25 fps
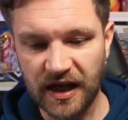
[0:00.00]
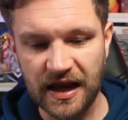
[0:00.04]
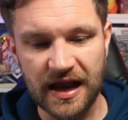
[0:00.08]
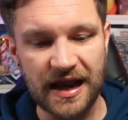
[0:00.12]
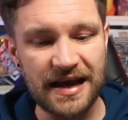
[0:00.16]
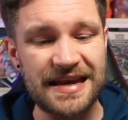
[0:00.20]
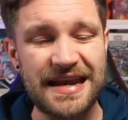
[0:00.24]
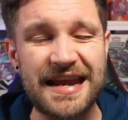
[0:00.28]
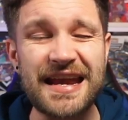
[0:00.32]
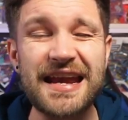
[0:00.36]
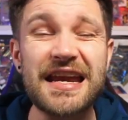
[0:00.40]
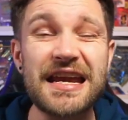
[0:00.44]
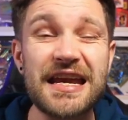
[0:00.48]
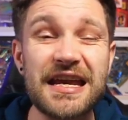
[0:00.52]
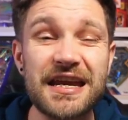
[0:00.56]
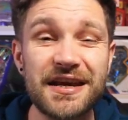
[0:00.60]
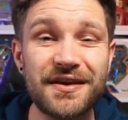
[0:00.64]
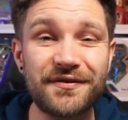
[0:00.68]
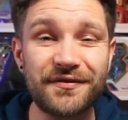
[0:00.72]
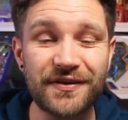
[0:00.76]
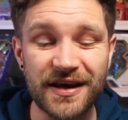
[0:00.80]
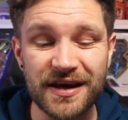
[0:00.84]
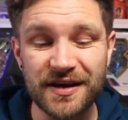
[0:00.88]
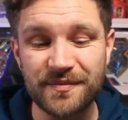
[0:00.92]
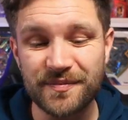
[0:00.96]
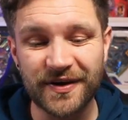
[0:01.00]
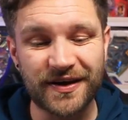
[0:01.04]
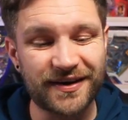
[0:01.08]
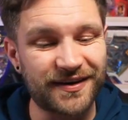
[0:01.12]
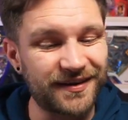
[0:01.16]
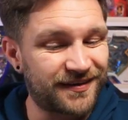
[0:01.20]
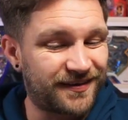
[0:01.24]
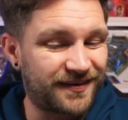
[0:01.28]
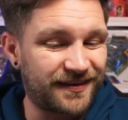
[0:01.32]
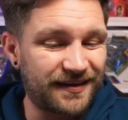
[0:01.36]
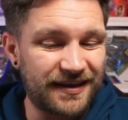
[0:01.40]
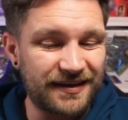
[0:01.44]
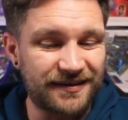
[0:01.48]
An Eevee
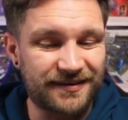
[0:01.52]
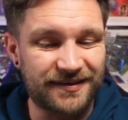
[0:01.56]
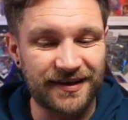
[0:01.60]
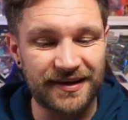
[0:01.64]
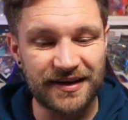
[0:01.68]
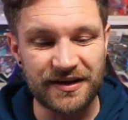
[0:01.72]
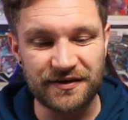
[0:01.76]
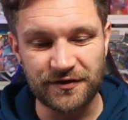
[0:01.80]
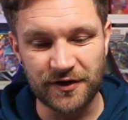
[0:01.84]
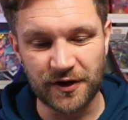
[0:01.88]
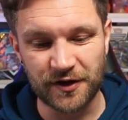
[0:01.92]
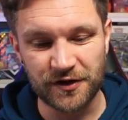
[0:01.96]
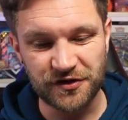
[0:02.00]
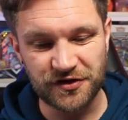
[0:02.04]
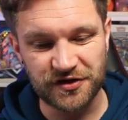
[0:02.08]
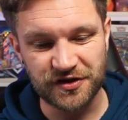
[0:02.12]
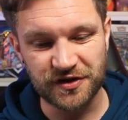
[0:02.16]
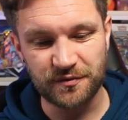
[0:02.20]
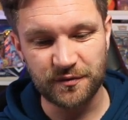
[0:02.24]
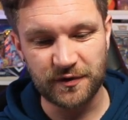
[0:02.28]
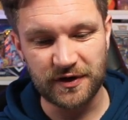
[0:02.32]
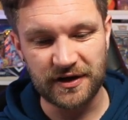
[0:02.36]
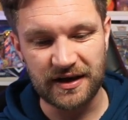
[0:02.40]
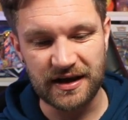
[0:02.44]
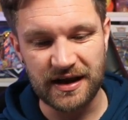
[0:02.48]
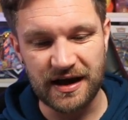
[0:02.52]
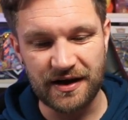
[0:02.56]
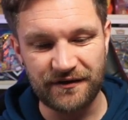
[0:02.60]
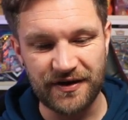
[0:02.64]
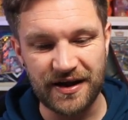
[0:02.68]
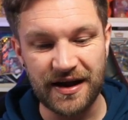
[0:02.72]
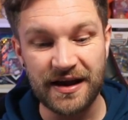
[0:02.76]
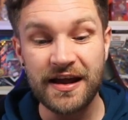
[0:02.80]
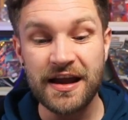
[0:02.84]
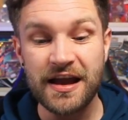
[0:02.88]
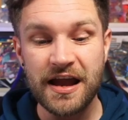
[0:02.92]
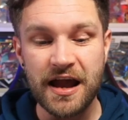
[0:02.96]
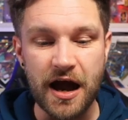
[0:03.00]
because it's an evolution. We love
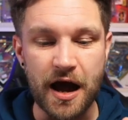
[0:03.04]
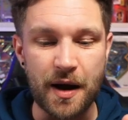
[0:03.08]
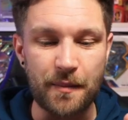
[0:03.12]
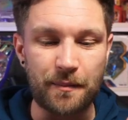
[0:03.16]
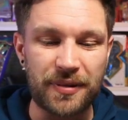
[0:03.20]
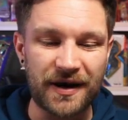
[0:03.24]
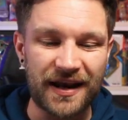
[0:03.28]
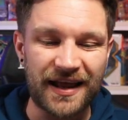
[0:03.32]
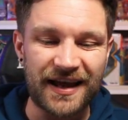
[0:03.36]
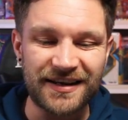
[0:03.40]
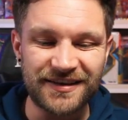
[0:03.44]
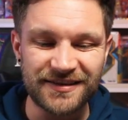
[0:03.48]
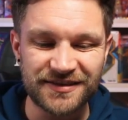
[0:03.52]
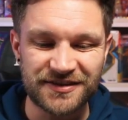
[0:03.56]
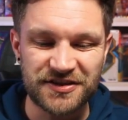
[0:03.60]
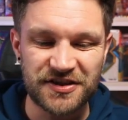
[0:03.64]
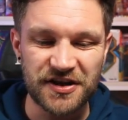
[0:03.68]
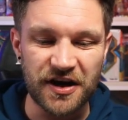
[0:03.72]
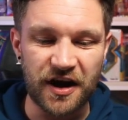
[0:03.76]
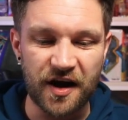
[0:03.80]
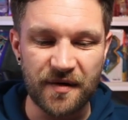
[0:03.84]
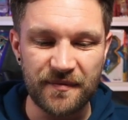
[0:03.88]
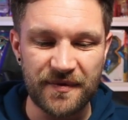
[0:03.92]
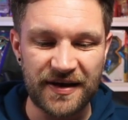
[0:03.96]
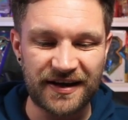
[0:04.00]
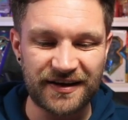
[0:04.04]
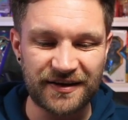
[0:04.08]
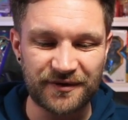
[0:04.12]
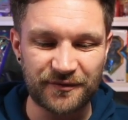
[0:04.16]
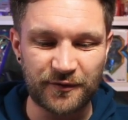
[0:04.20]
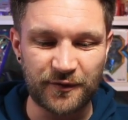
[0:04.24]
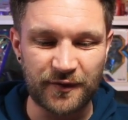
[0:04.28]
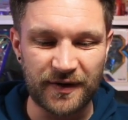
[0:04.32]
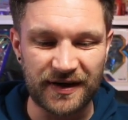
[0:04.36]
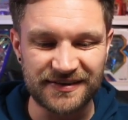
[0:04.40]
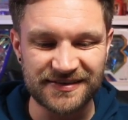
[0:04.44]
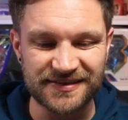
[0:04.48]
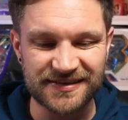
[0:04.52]
it. A Blaine's Charmander
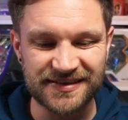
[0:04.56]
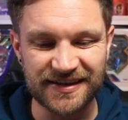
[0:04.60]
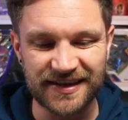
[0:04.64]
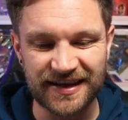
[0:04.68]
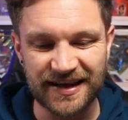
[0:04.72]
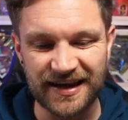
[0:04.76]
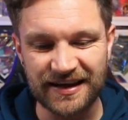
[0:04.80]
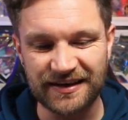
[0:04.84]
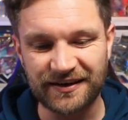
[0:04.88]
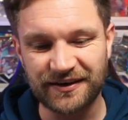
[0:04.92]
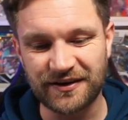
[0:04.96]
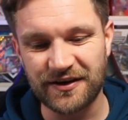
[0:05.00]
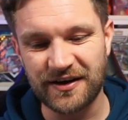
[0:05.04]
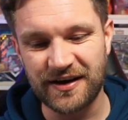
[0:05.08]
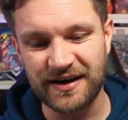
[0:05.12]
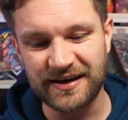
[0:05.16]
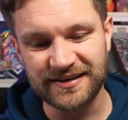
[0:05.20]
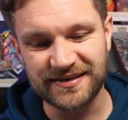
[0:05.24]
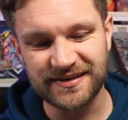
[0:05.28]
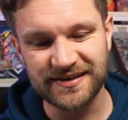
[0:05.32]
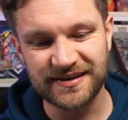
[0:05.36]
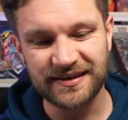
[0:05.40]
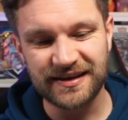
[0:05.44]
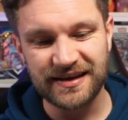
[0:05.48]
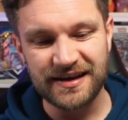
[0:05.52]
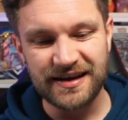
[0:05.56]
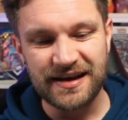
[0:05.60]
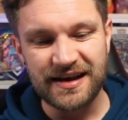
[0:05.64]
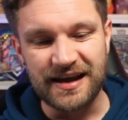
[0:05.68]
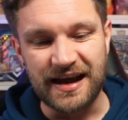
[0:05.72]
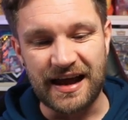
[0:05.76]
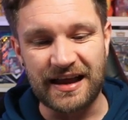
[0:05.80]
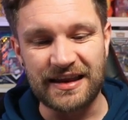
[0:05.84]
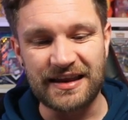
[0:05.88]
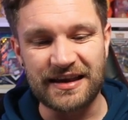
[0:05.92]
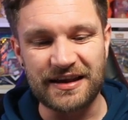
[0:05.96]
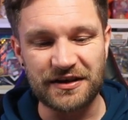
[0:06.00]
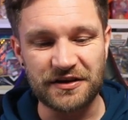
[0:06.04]
once again, guys.
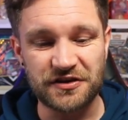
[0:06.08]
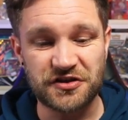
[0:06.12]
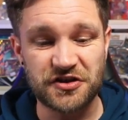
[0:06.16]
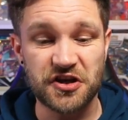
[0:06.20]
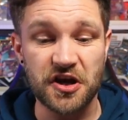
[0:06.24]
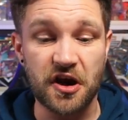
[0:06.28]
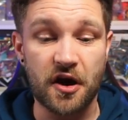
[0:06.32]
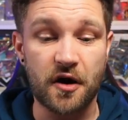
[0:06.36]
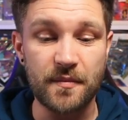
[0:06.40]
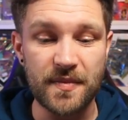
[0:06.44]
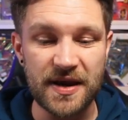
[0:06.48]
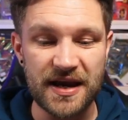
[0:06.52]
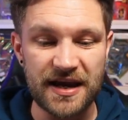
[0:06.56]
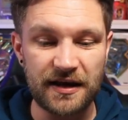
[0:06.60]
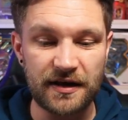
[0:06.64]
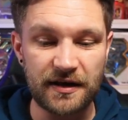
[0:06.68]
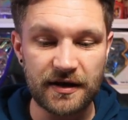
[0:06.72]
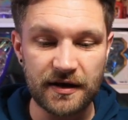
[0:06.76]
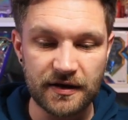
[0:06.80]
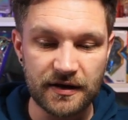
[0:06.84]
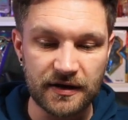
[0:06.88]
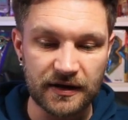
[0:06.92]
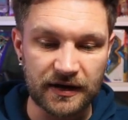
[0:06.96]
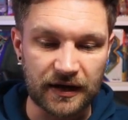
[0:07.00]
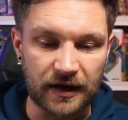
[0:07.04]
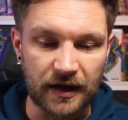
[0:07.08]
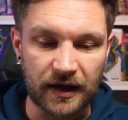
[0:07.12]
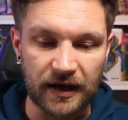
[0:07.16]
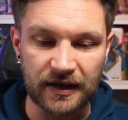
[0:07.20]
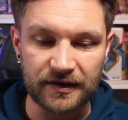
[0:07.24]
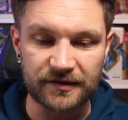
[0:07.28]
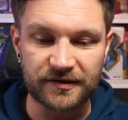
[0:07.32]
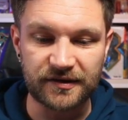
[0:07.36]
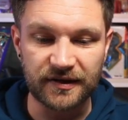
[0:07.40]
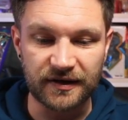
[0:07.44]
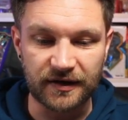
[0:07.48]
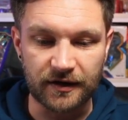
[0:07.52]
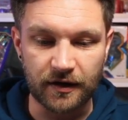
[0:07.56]
And then the Charmeleon,
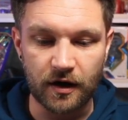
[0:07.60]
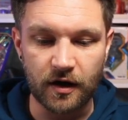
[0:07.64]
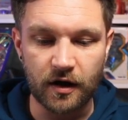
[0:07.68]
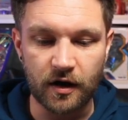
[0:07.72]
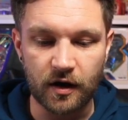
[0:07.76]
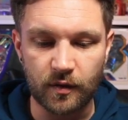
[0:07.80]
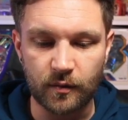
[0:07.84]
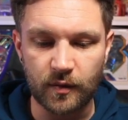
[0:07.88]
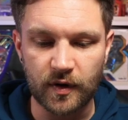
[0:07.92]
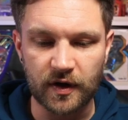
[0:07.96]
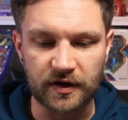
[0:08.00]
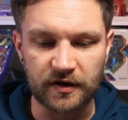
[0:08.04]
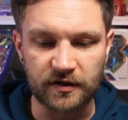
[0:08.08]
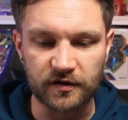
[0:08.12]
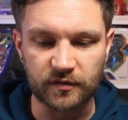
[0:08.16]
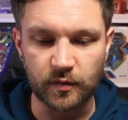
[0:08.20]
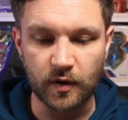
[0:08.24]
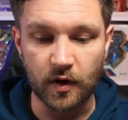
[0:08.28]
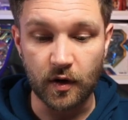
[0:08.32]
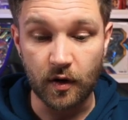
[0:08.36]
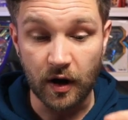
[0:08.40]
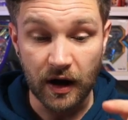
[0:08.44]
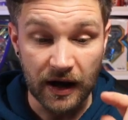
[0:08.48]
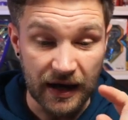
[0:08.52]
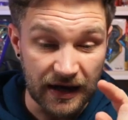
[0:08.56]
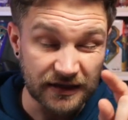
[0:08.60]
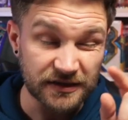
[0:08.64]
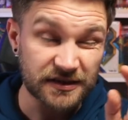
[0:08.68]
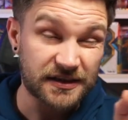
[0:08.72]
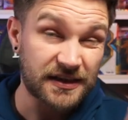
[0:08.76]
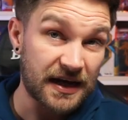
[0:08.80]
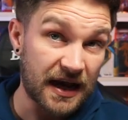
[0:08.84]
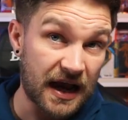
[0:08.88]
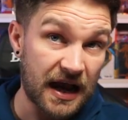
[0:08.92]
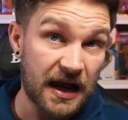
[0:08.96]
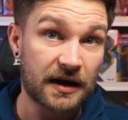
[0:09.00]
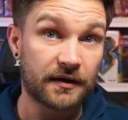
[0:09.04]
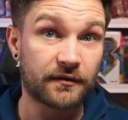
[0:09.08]
classic artwork as well. I actually
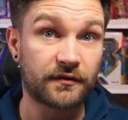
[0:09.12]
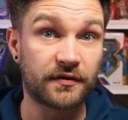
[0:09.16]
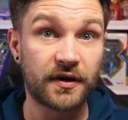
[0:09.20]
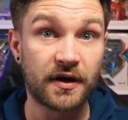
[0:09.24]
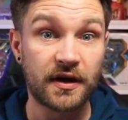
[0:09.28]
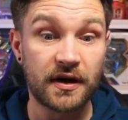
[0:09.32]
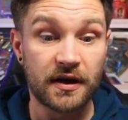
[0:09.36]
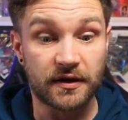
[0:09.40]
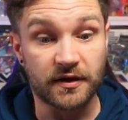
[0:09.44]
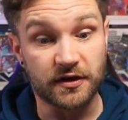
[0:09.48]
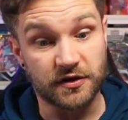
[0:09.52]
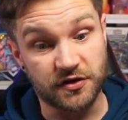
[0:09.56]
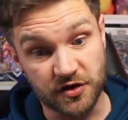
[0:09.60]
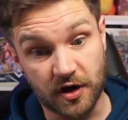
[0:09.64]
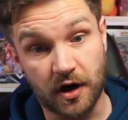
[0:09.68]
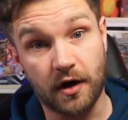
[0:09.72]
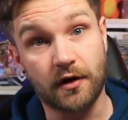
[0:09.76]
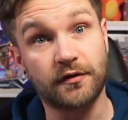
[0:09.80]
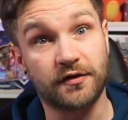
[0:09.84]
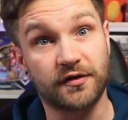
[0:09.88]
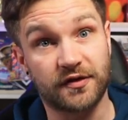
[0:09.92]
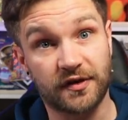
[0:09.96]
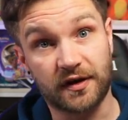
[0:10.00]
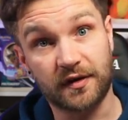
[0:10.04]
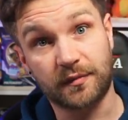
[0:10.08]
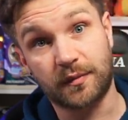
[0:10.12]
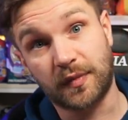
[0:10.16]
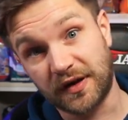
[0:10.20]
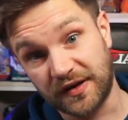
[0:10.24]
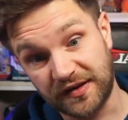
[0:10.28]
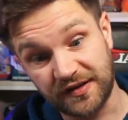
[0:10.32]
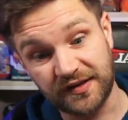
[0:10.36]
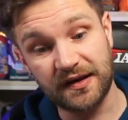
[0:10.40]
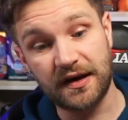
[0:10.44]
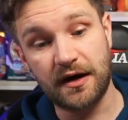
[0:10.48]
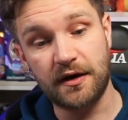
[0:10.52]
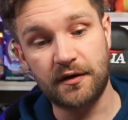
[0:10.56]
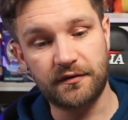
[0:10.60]
have the Charizard
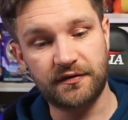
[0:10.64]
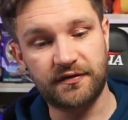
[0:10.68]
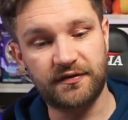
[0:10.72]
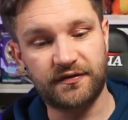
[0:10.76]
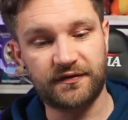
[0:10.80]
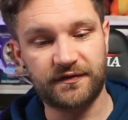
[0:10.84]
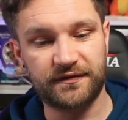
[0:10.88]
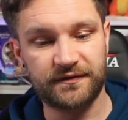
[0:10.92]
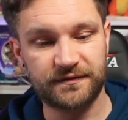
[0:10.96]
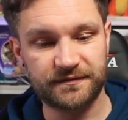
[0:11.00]
myself.